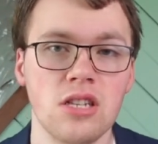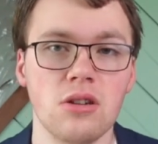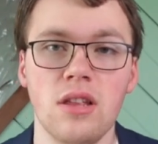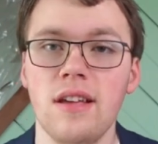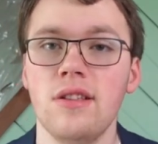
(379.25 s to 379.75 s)

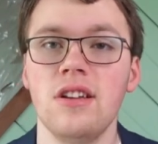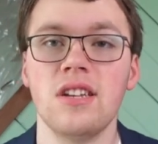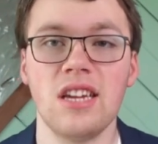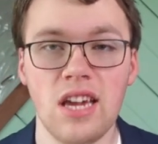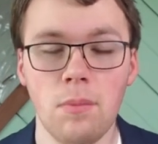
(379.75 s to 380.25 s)
so they either need
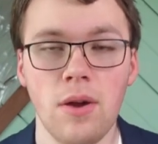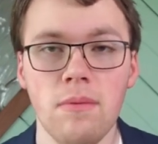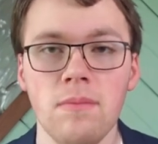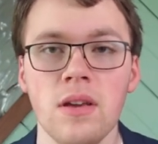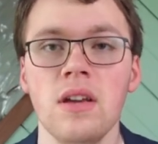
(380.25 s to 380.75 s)
to keep
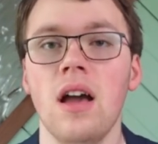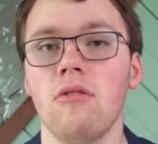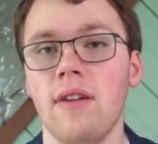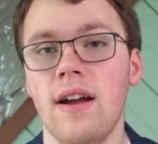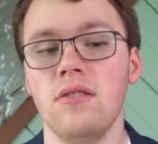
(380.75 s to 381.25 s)
him
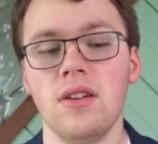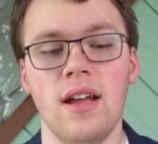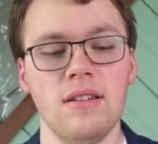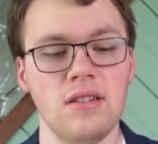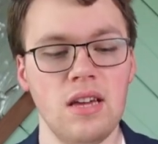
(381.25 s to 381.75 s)
around
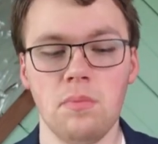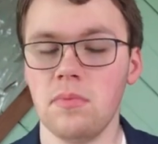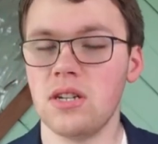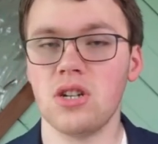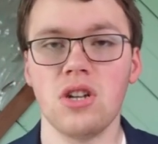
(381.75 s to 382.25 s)
and keep
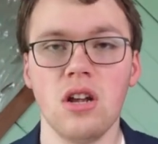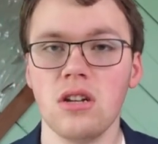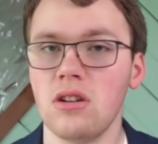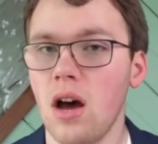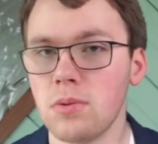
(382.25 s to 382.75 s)
him as a
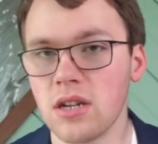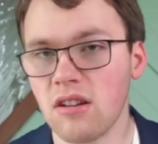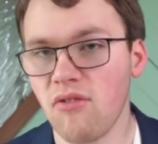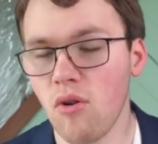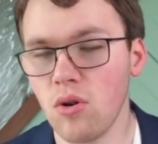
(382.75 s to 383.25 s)
solid top
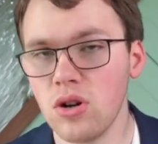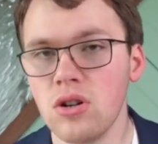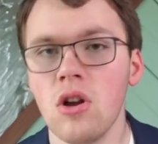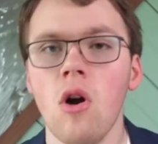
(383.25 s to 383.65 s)
6 forward,